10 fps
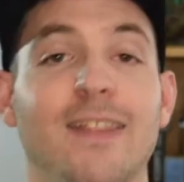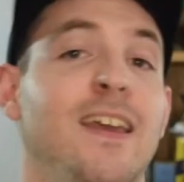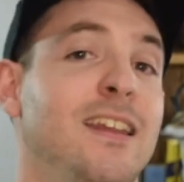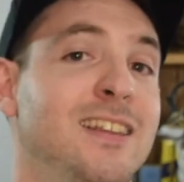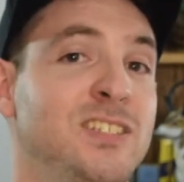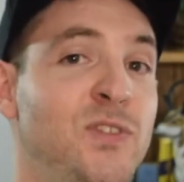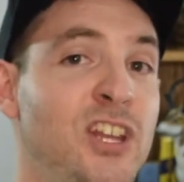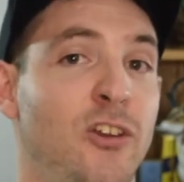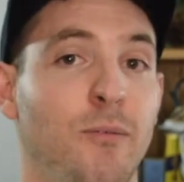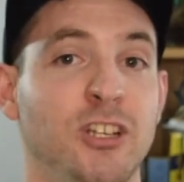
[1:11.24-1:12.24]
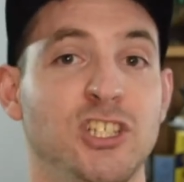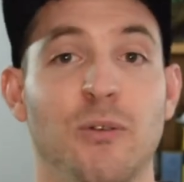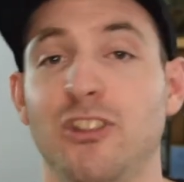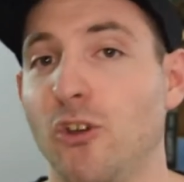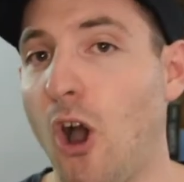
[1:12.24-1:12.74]
At the end of this video, I'm going to share
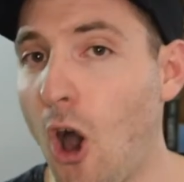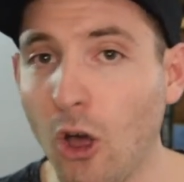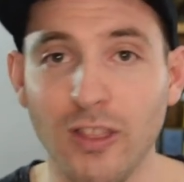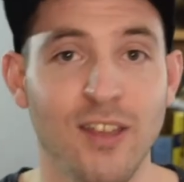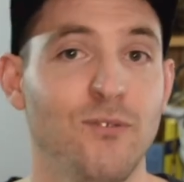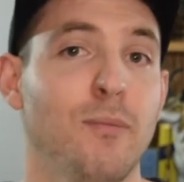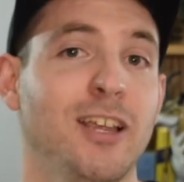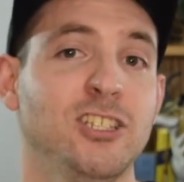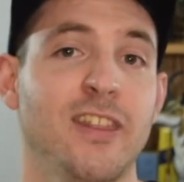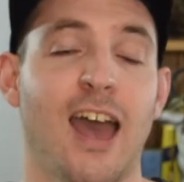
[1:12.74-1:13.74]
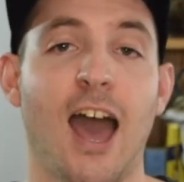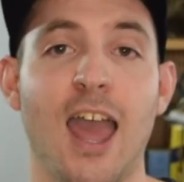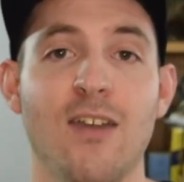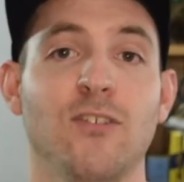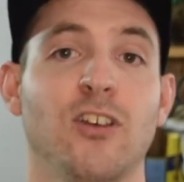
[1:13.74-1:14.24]
with you all the information that
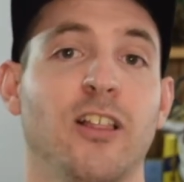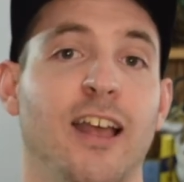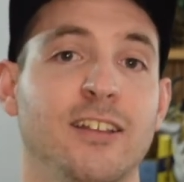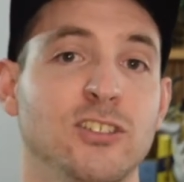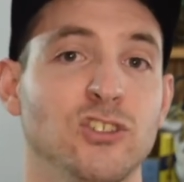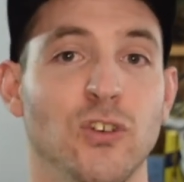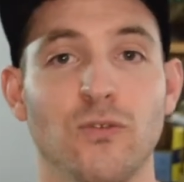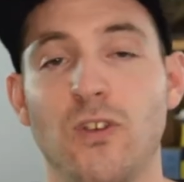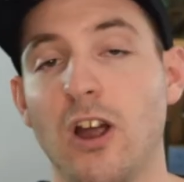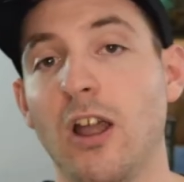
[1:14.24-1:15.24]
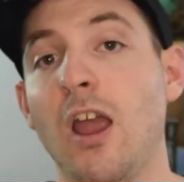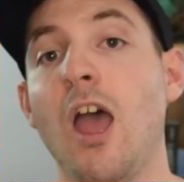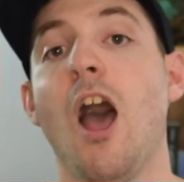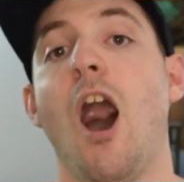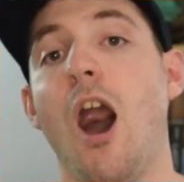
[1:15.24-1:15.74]
I have collected so far
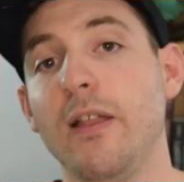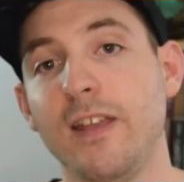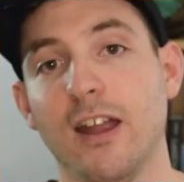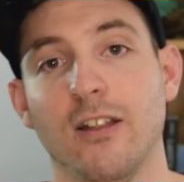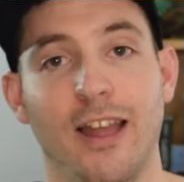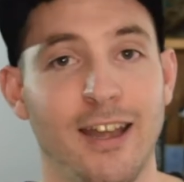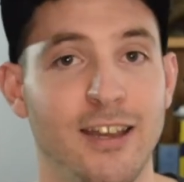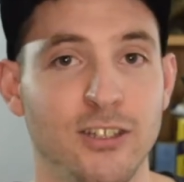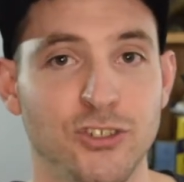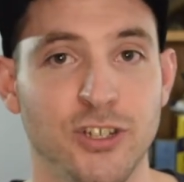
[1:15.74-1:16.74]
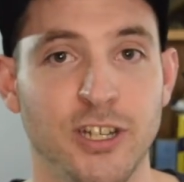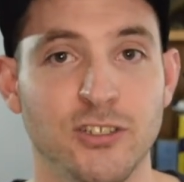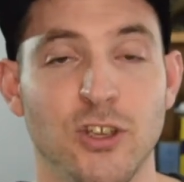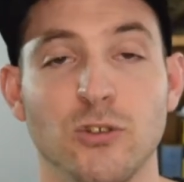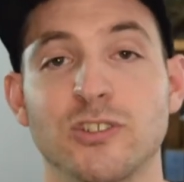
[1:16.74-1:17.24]
on the airline industry,
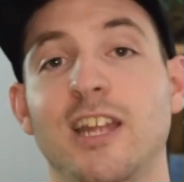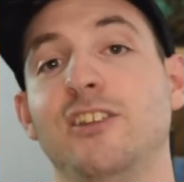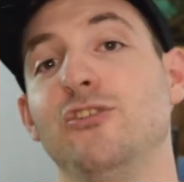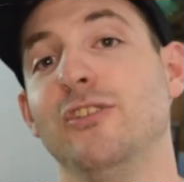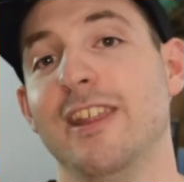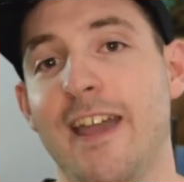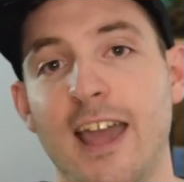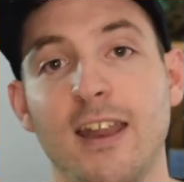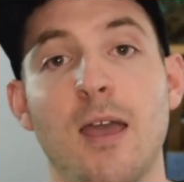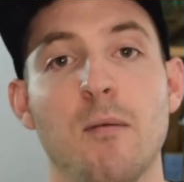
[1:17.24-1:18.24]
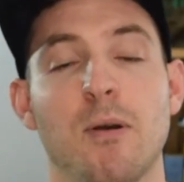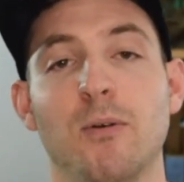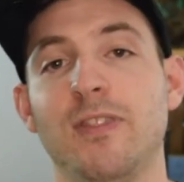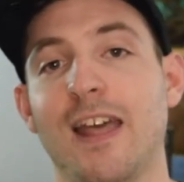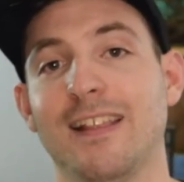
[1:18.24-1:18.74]
so stay tuned to that. But
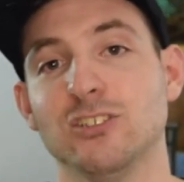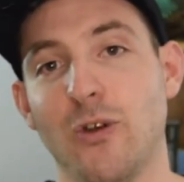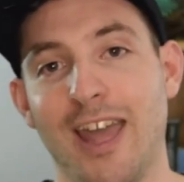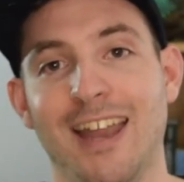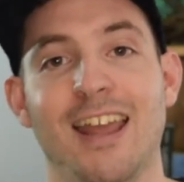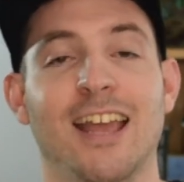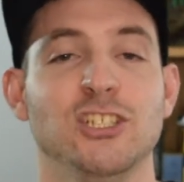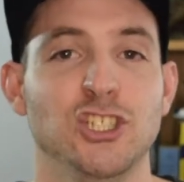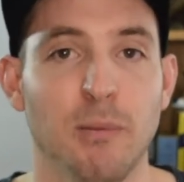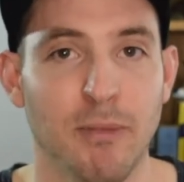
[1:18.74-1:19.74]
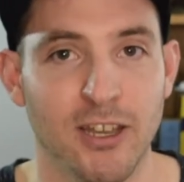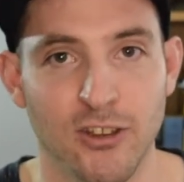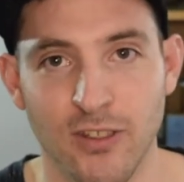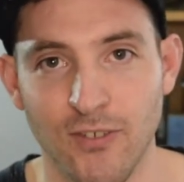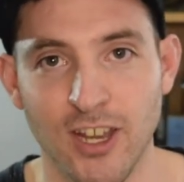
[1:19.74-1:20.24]
with that, let's go ahead and jump into the